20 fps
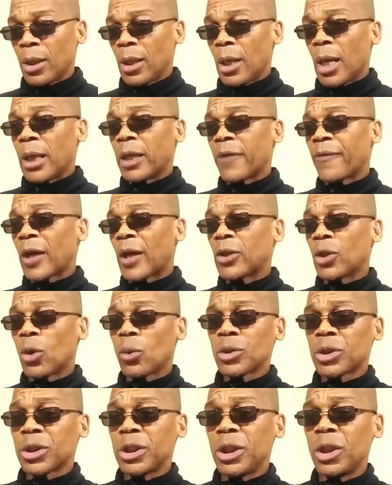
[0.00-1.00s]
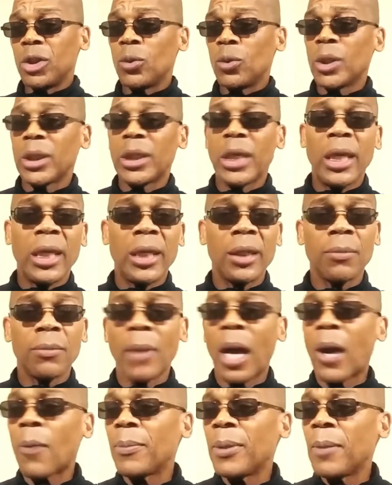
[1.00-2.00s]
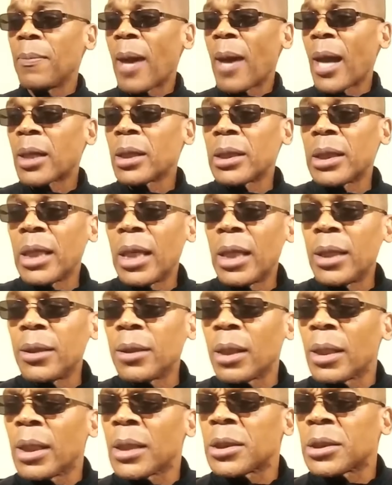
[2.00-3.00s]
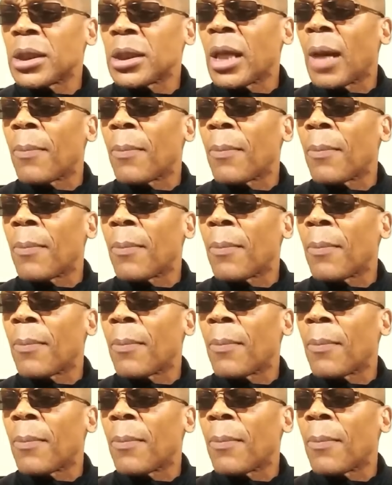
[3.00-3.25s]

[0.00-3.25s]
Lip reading: And if I don't see you again, I'll be back again. Let's see, I'm